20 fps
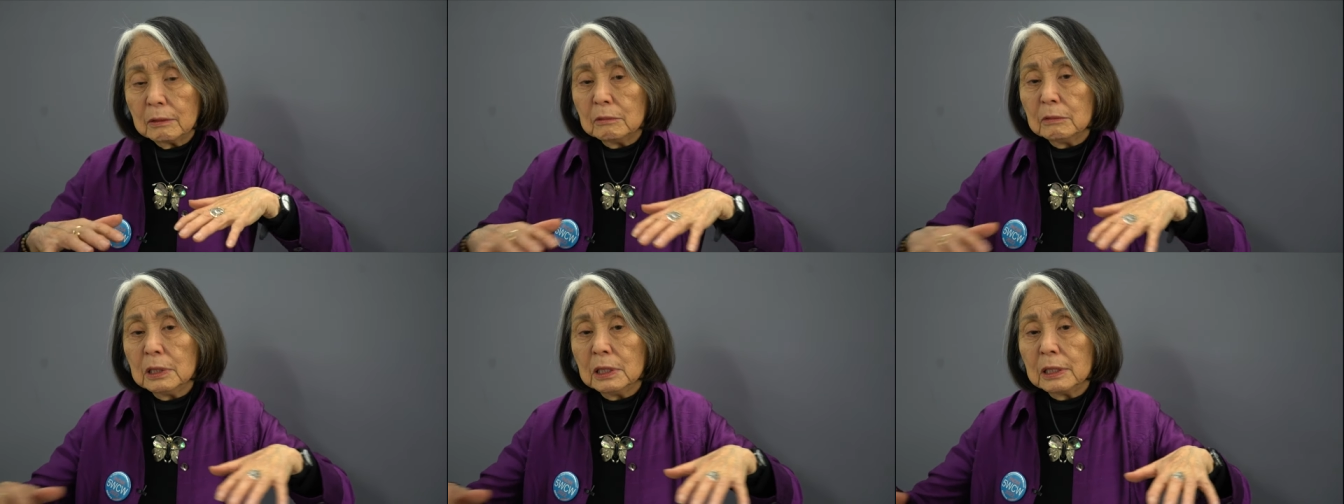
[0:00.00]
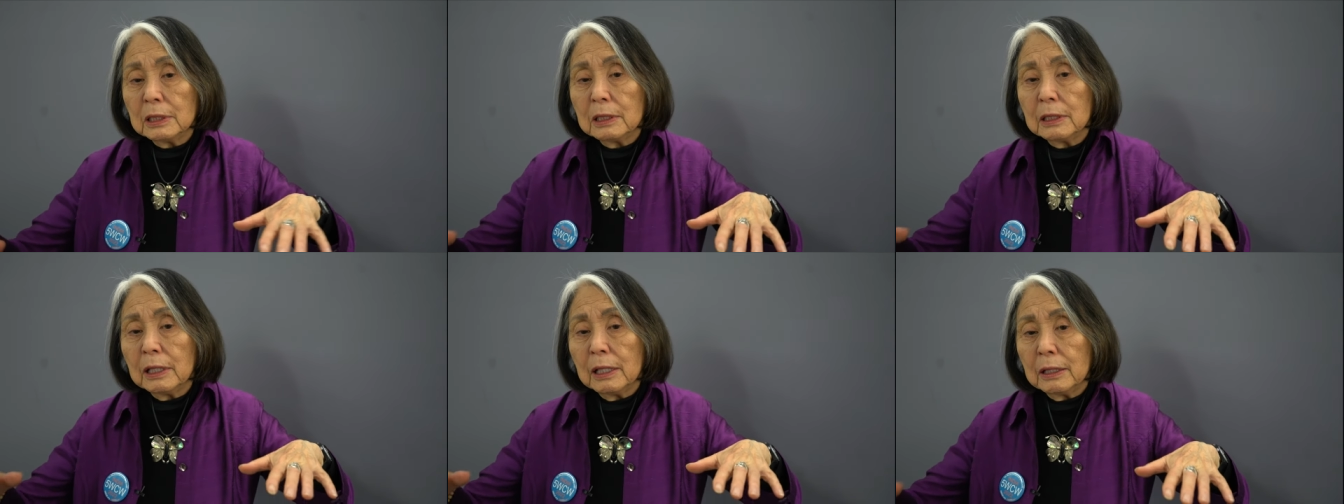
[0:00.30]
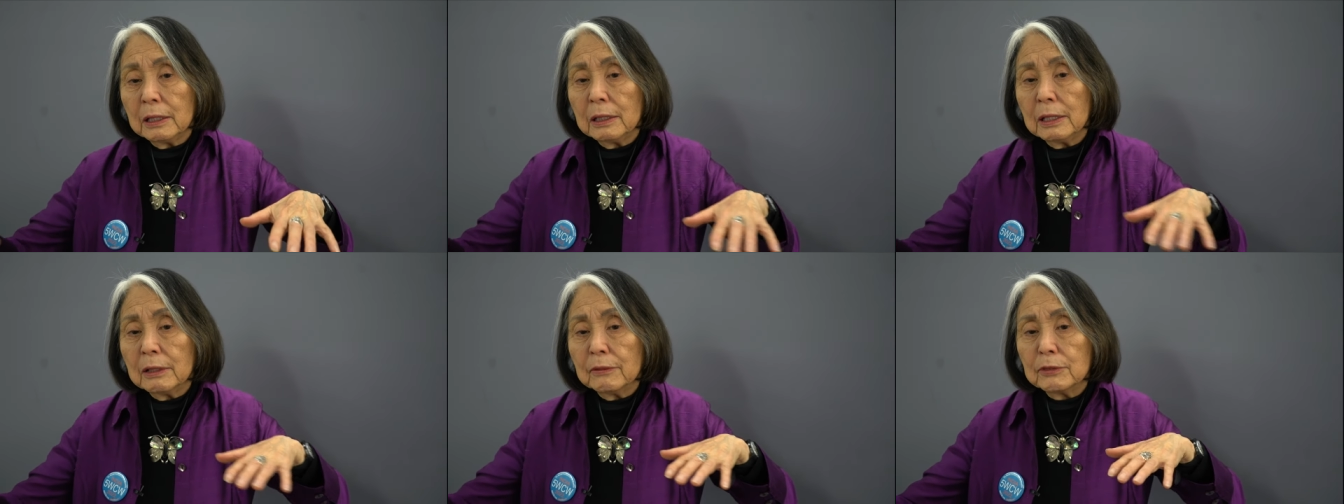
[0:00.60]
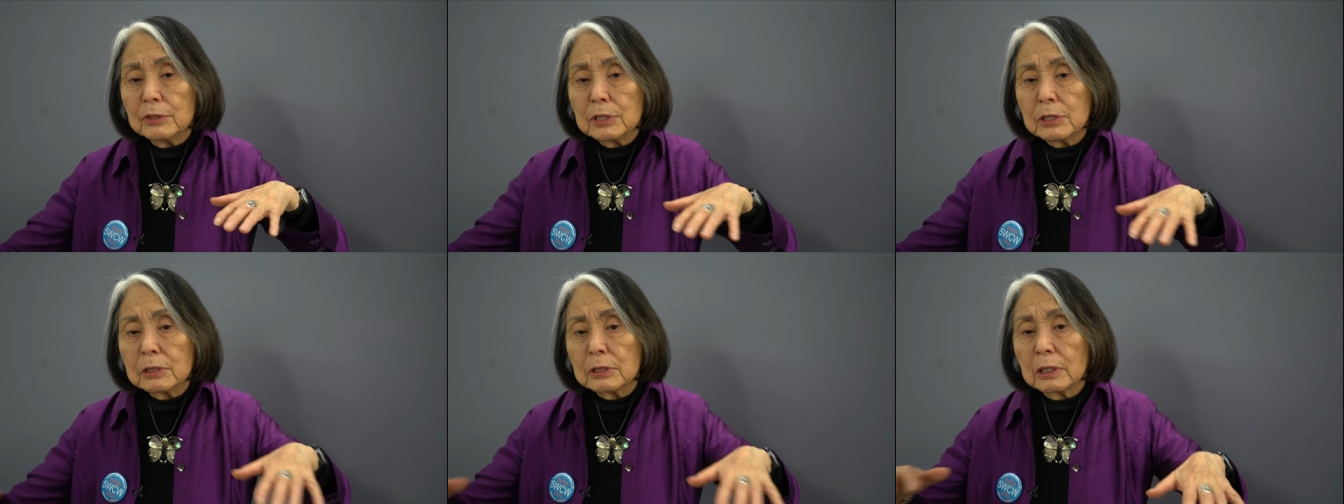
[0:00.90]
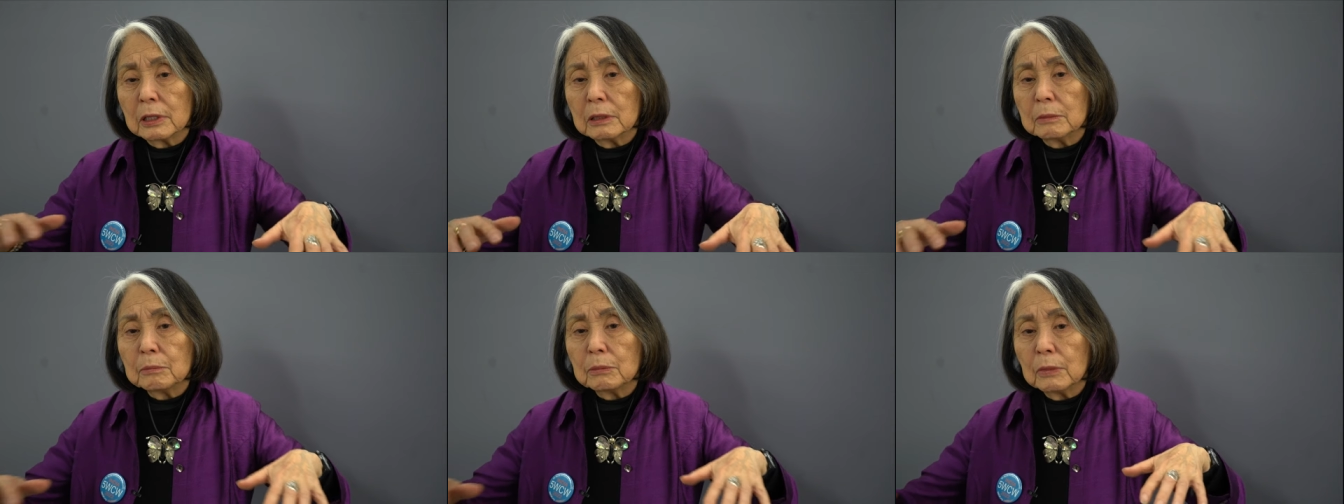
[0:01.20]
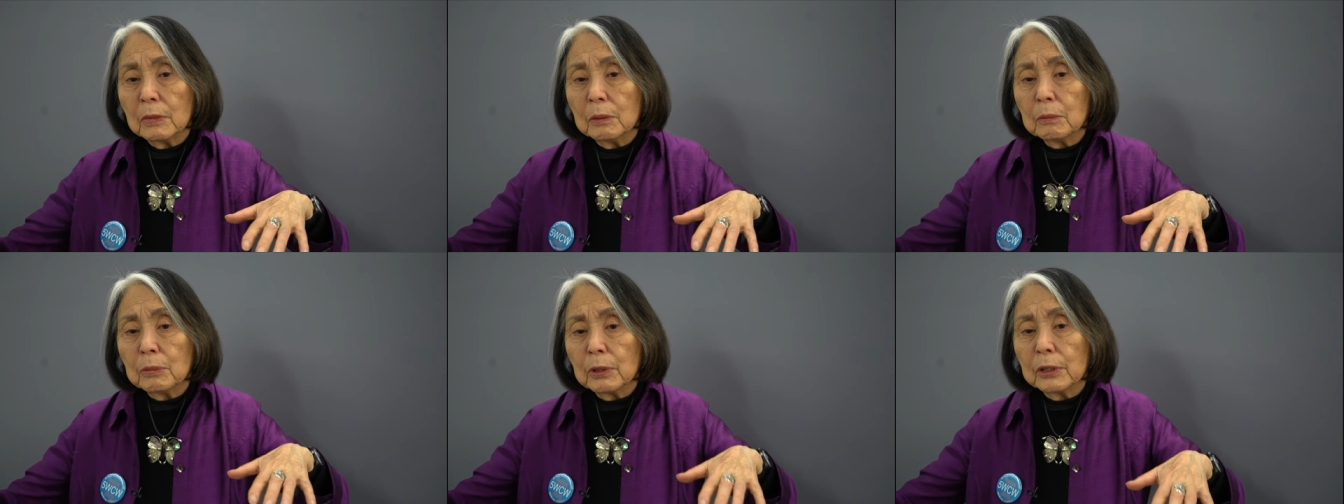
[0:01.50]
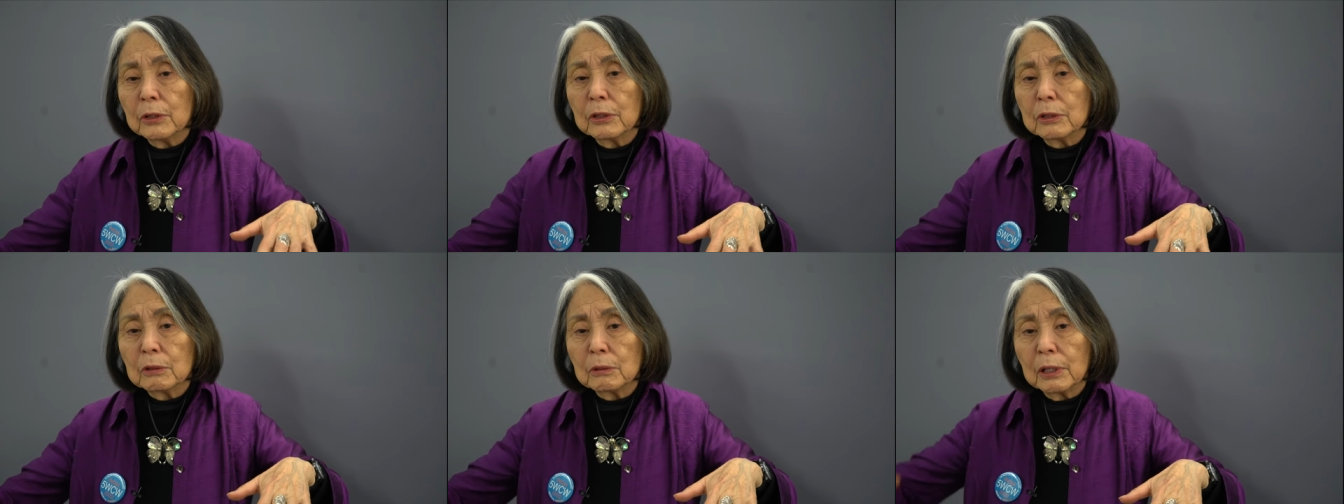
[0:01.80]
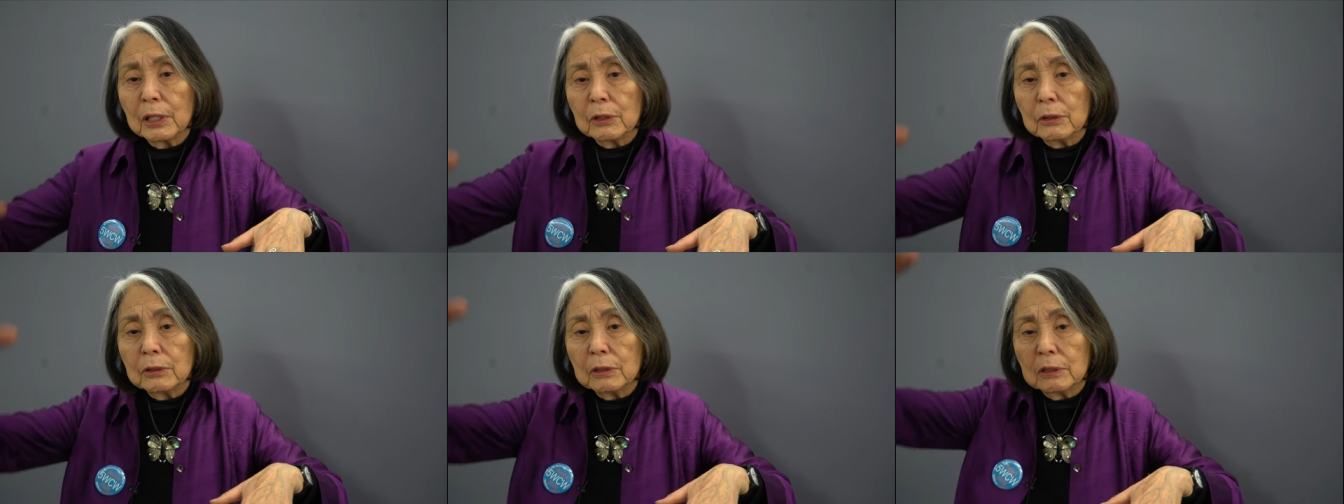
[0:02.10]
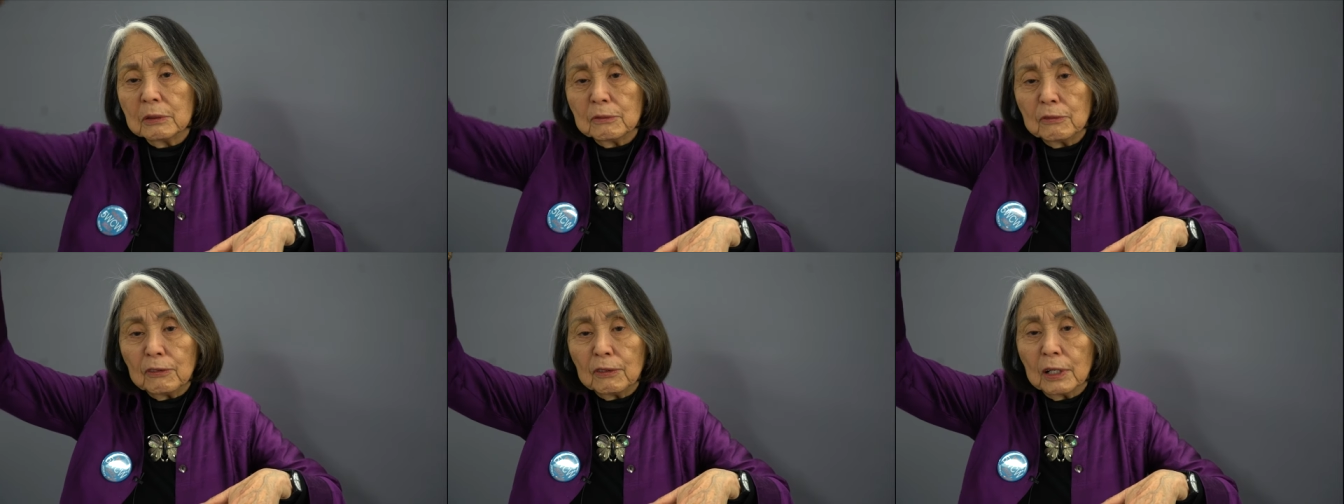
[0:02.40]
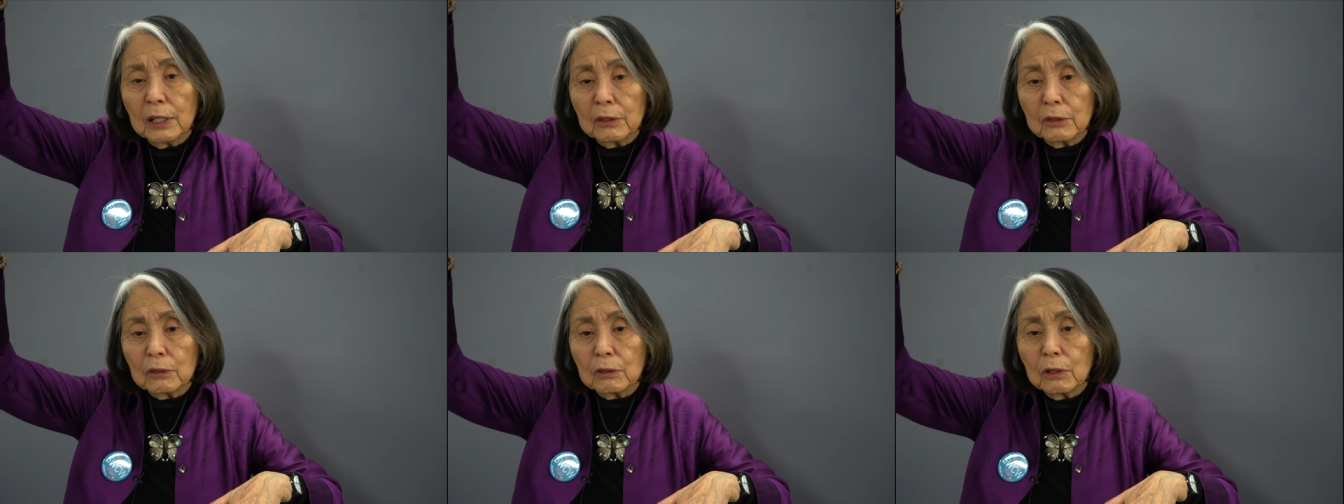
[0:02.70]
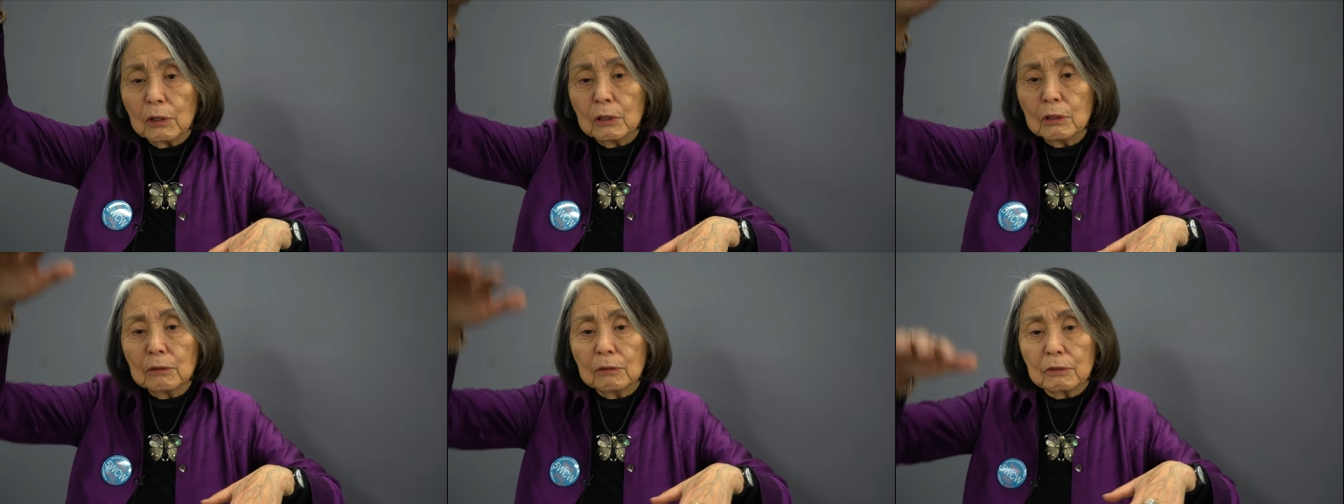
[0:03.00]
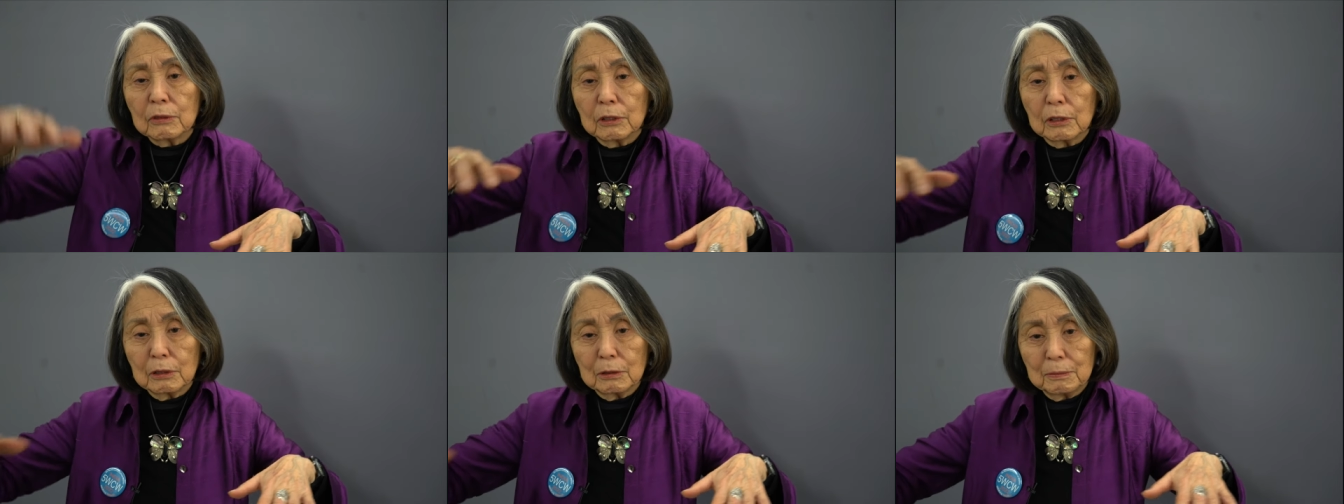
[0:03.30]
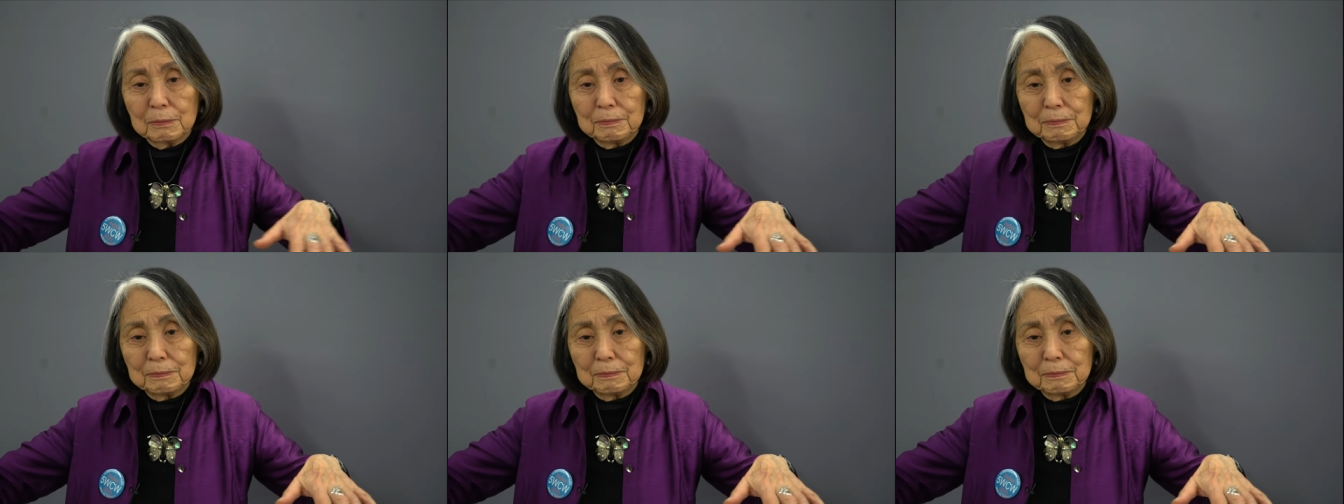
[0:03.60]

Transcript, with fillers: really the emphasis on brother rather than father over.